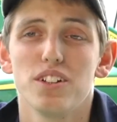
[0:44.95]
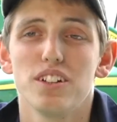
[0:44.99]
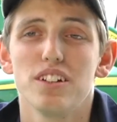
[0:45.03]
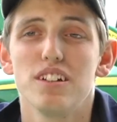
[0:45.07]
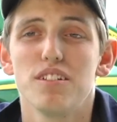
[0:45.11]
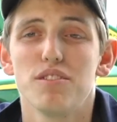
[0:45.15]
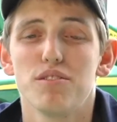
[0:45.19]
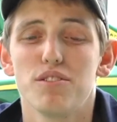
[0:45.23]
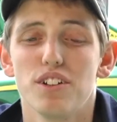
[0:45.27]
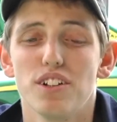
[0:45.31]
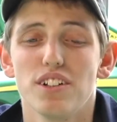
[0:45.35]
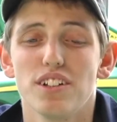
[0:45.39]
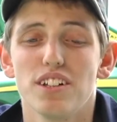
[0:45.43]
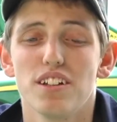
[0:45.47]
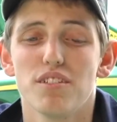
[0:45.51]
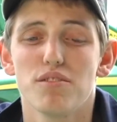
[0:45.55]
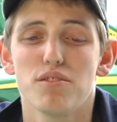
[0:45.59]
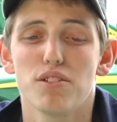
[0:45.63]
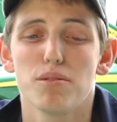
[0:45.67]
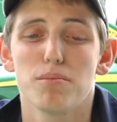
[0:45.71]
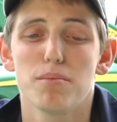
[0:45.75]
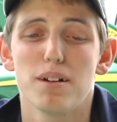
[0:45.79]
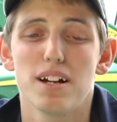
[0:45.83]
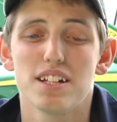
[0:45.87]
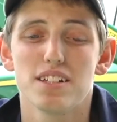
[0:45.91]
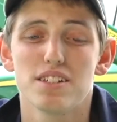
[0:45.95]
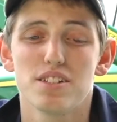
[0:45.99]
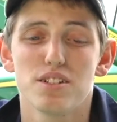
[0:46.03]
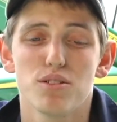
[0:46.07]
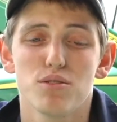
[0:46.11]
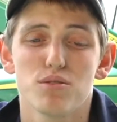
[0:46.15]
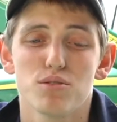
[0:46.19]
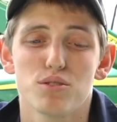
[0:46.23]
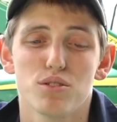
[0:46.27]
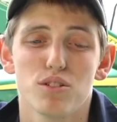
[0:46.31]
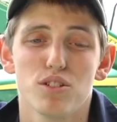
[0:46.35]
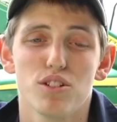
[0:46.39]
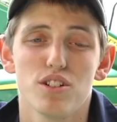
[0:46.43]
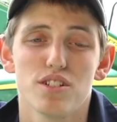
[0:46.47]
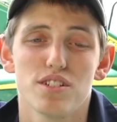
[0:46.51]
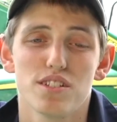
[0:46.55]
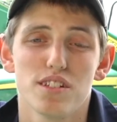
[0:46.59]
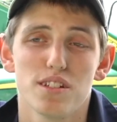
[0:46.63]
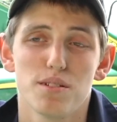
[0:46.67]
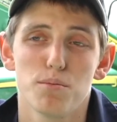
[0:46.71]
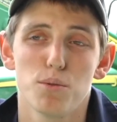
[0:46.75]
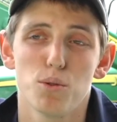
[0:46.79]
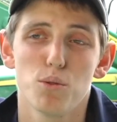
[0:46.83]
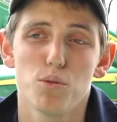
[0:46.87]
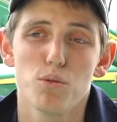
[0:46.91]
gives me a leaflet on a
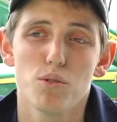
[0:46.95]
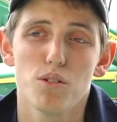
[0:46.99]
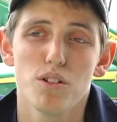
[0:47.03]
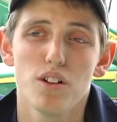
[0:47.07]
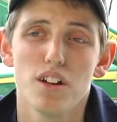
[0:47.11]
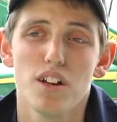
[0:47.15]
CMO,